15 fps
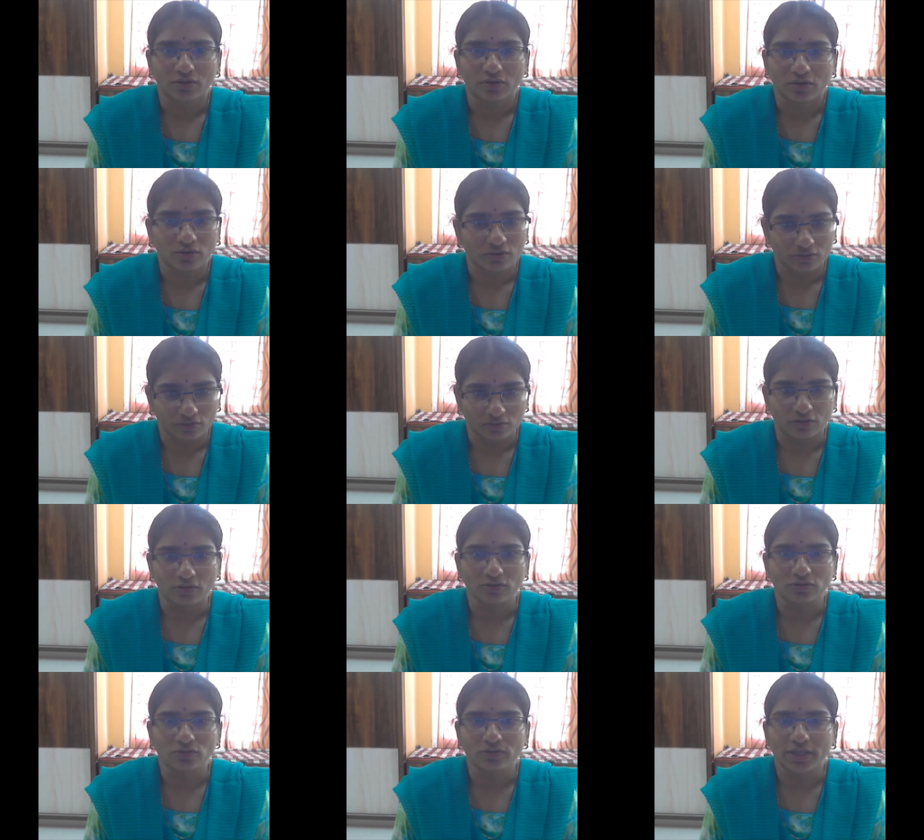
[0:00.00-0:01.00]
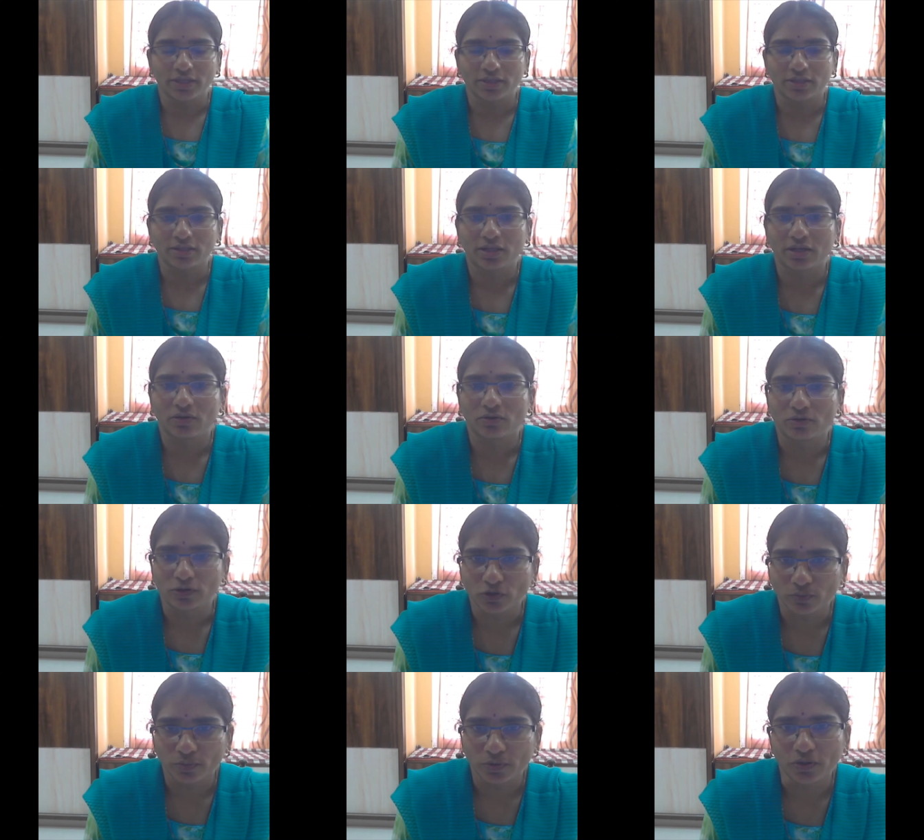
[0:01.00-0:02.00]
all together can
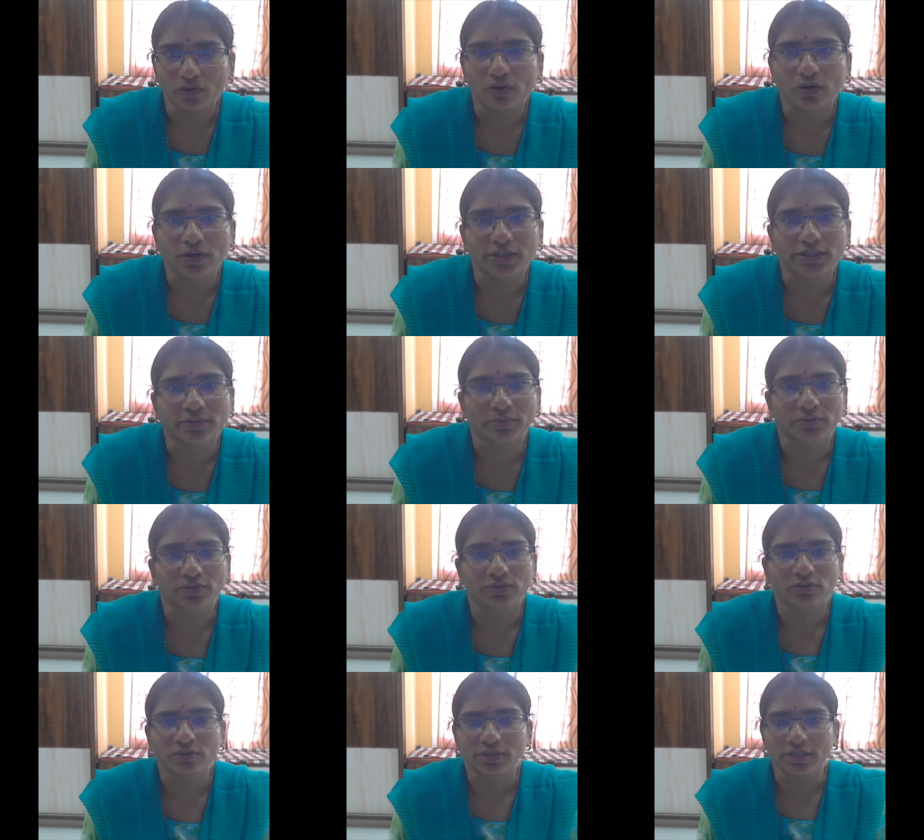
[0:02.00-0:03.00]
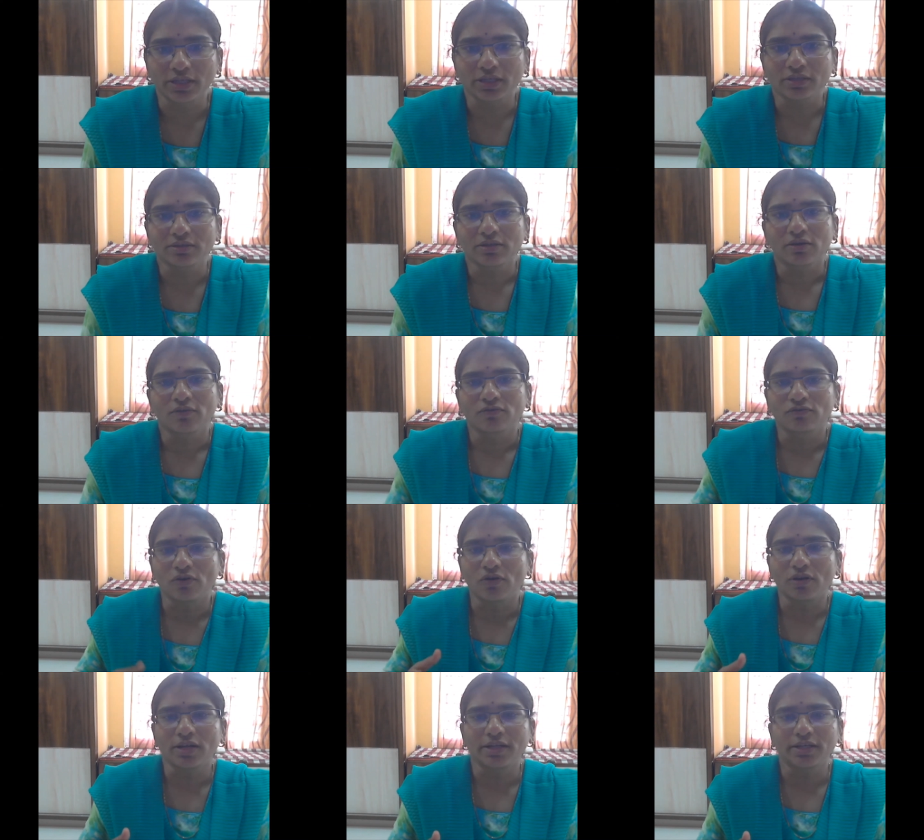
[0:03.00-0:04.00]
also be called as prosody,
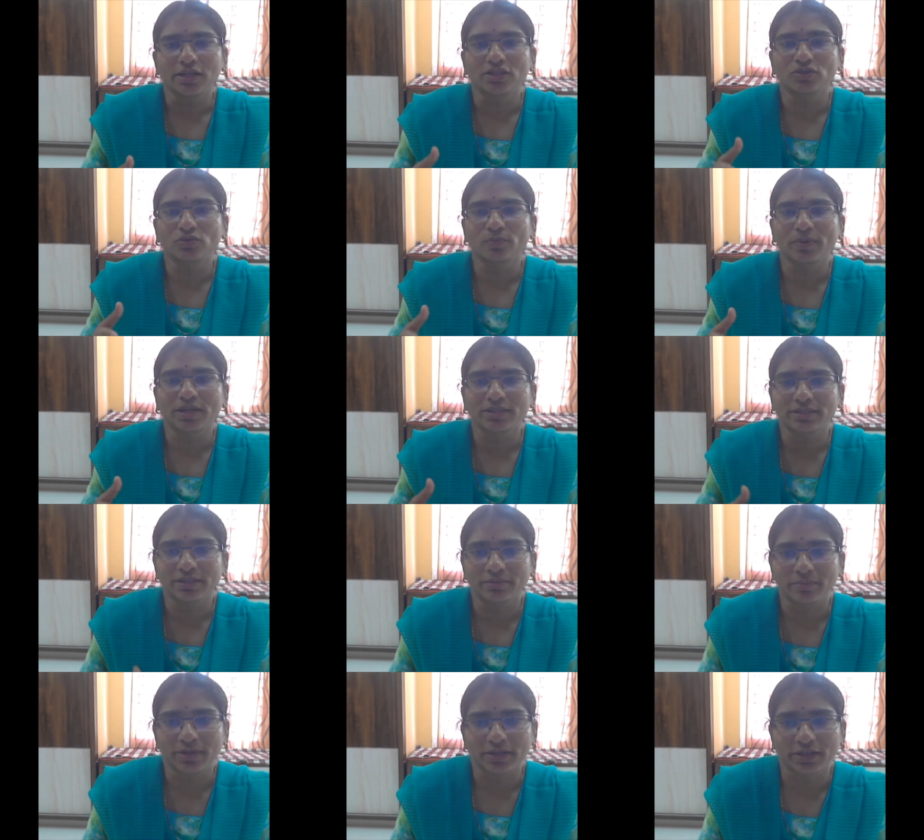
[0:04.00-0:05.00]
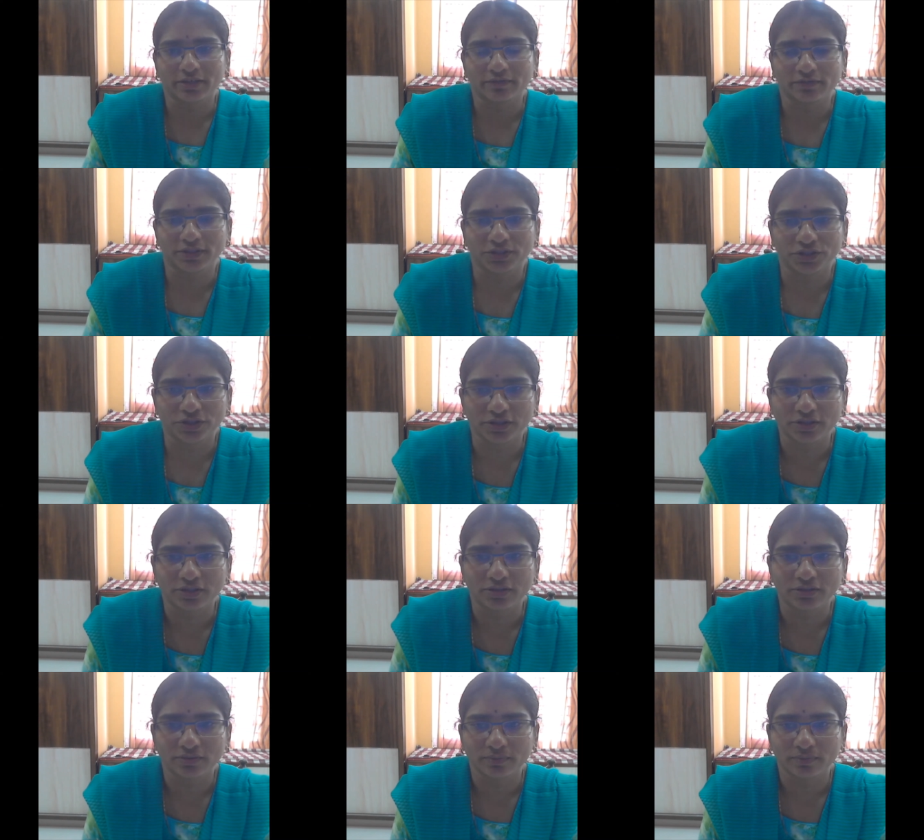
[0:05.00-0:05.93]
fall under suprasegmental features.